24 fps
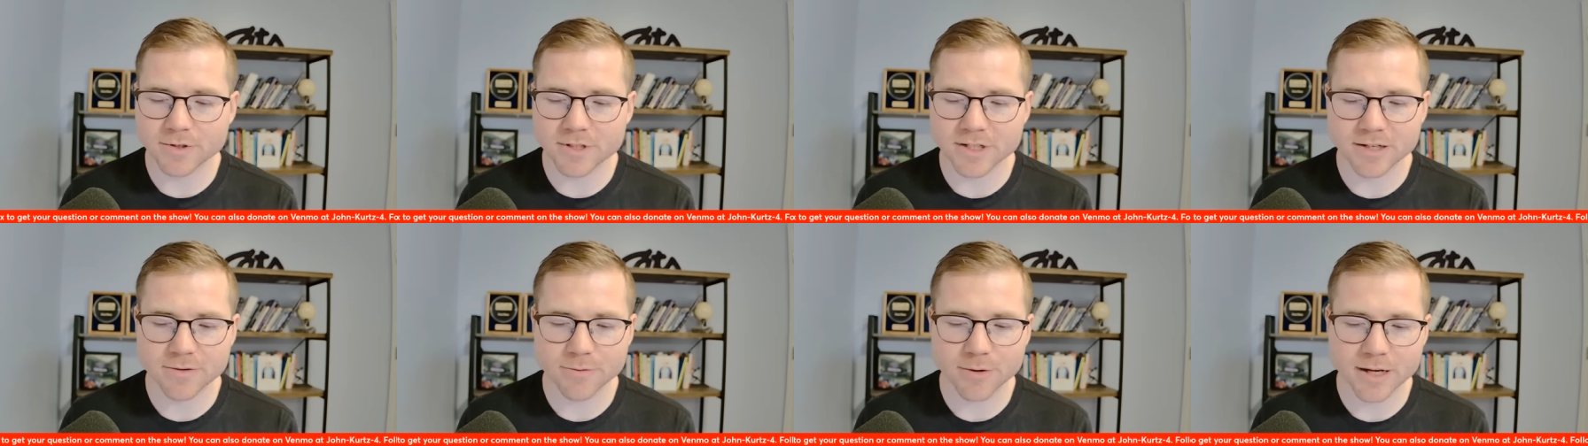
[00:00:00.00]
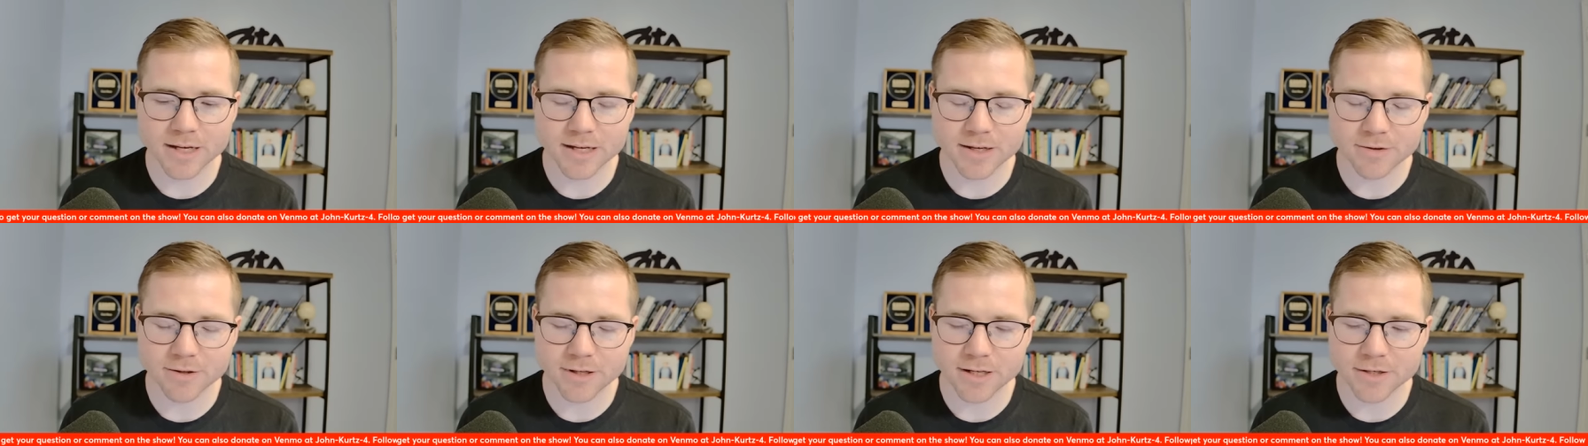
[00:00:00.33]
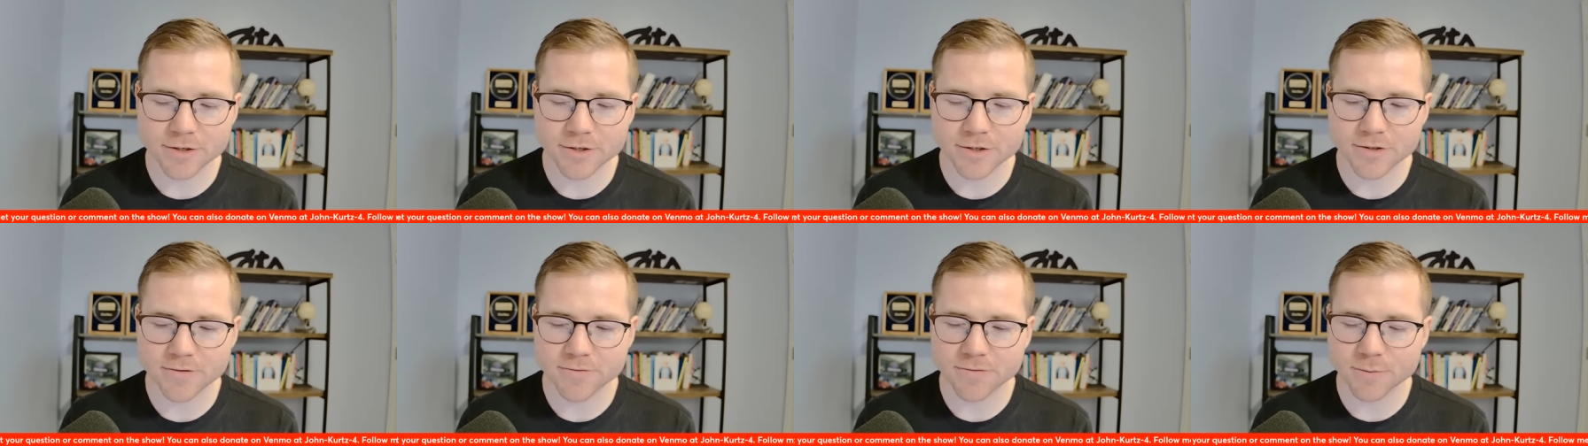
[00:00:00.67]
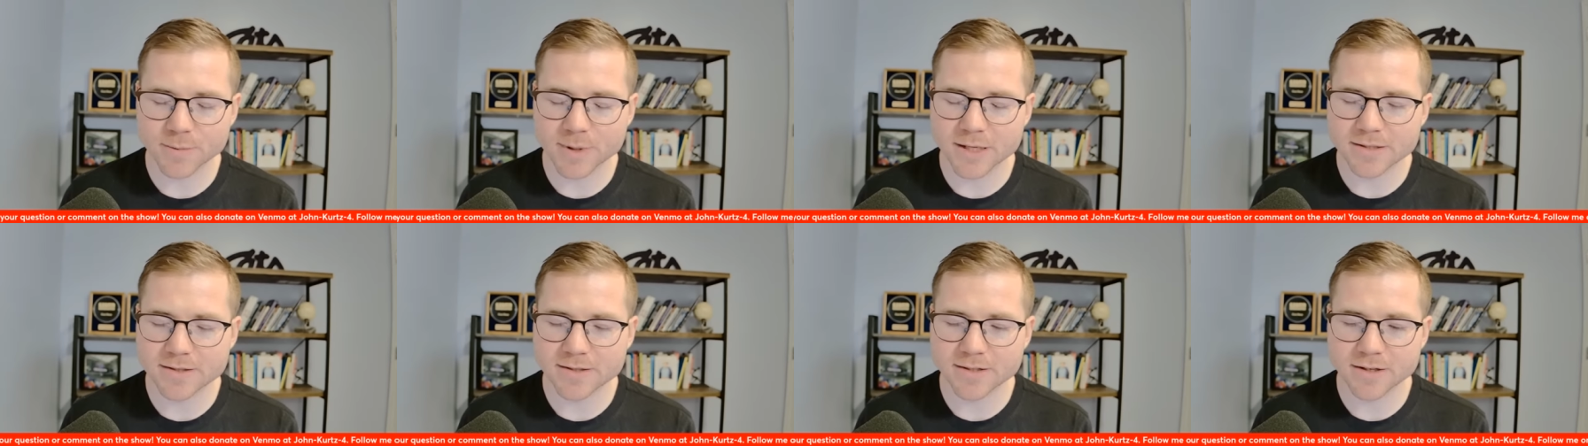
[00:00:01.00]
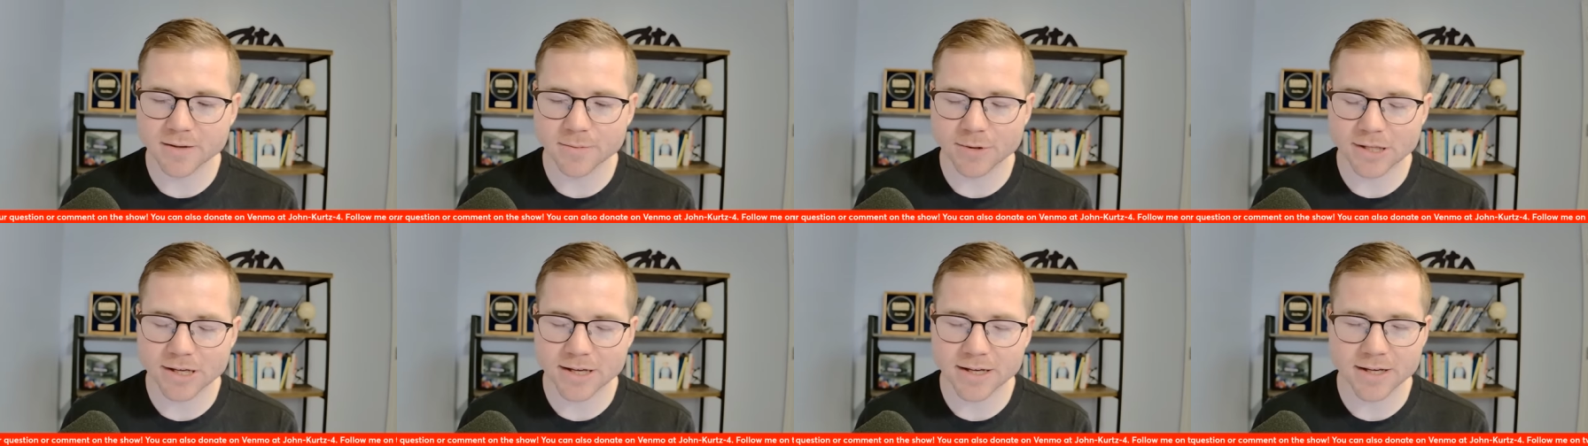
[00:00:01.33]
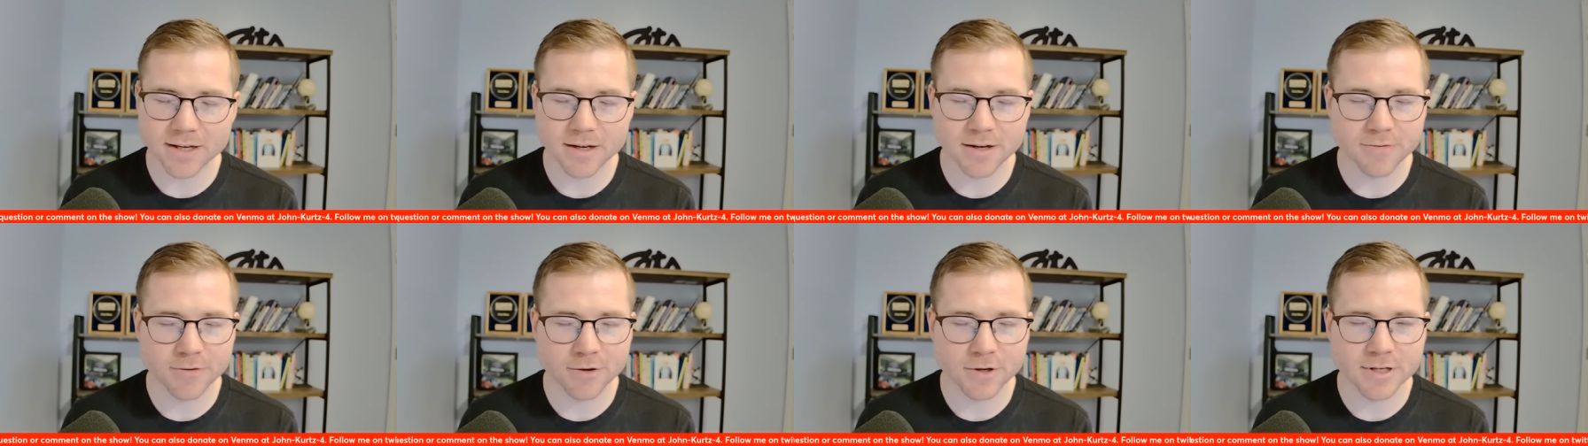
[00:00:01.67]
deregulation from NCAA
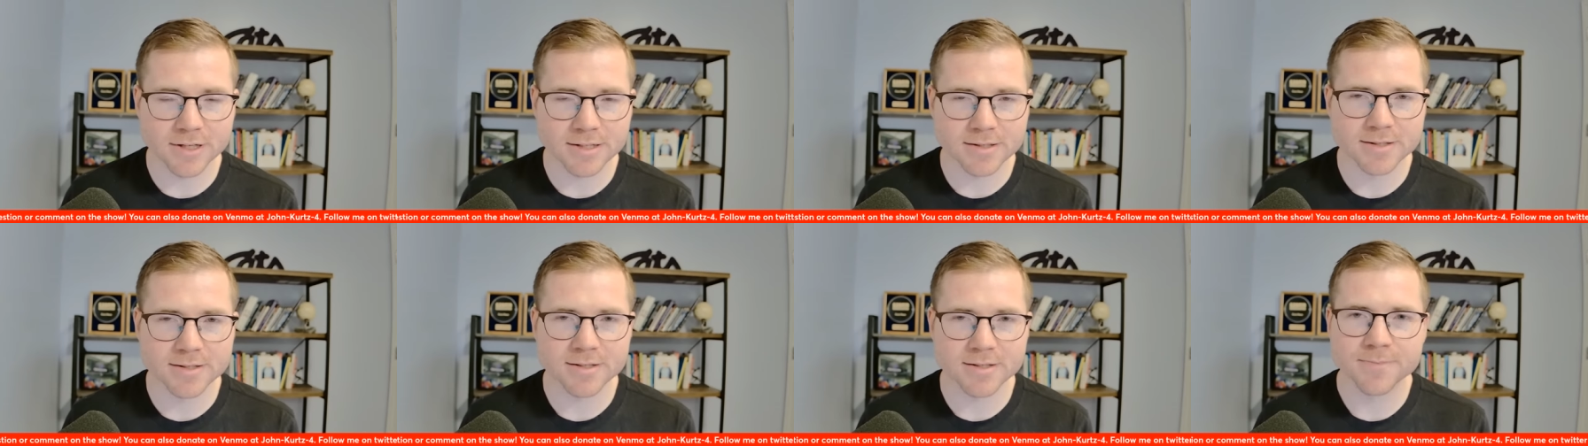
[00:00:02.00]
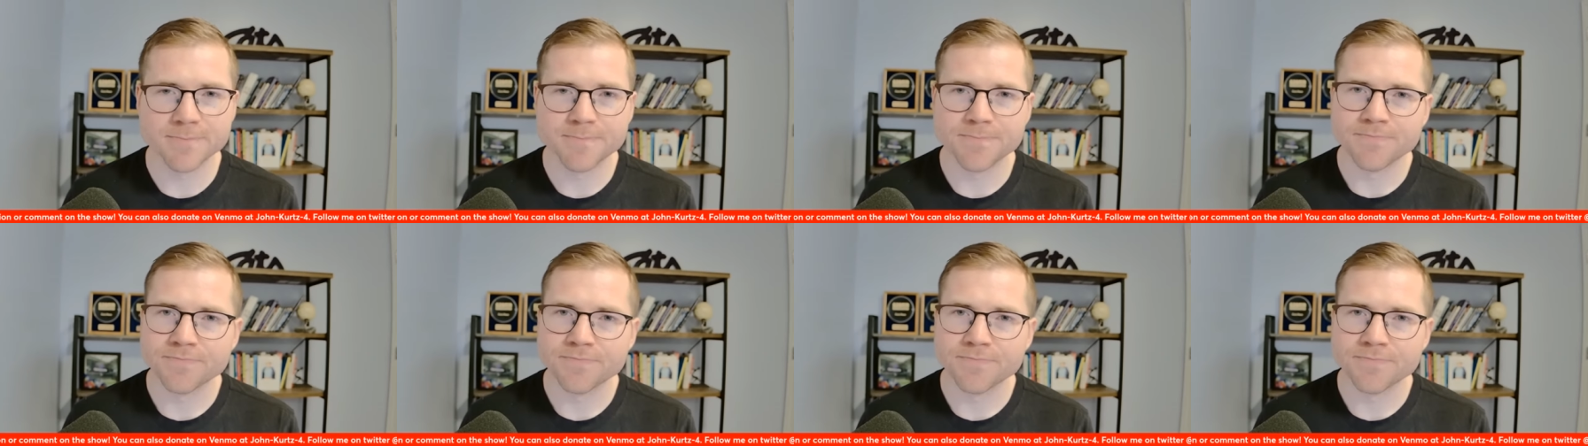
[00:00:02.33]
governance,